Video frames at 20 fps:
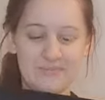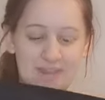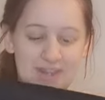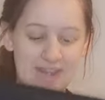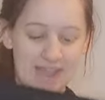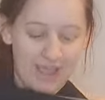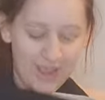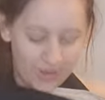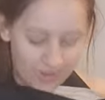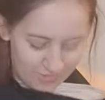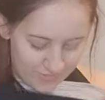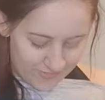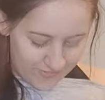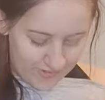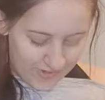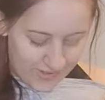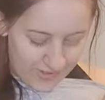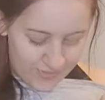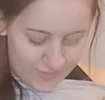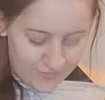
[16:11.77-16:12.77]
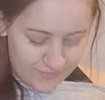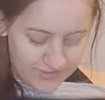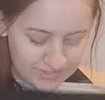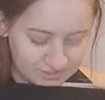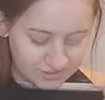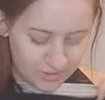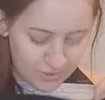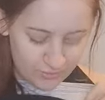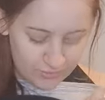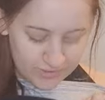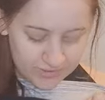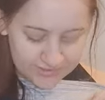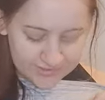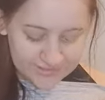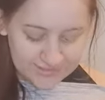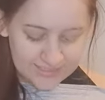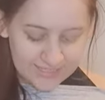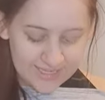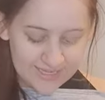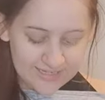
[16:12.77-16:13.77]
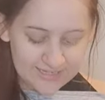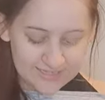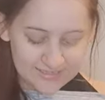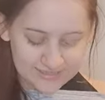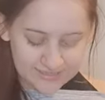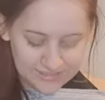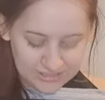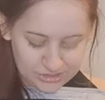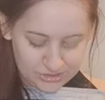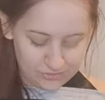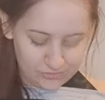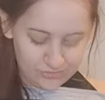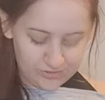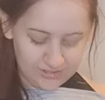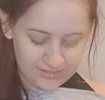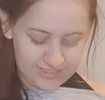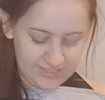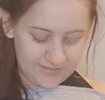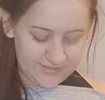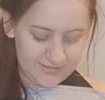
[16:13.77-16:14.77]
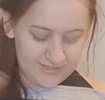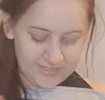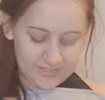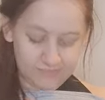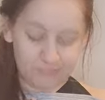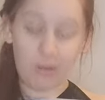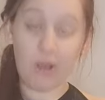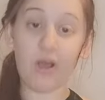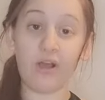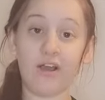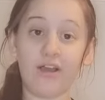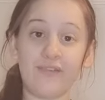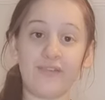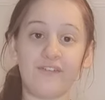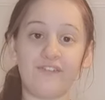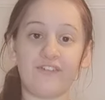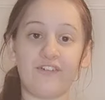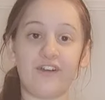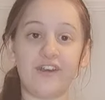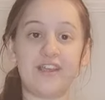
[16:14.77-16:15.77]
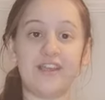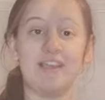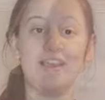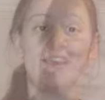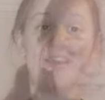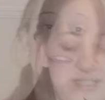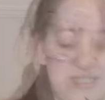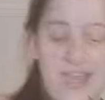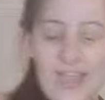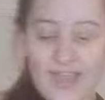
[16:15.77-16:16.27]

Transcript: Now, the reason I wanted these leggings is, do you see this part at the front here?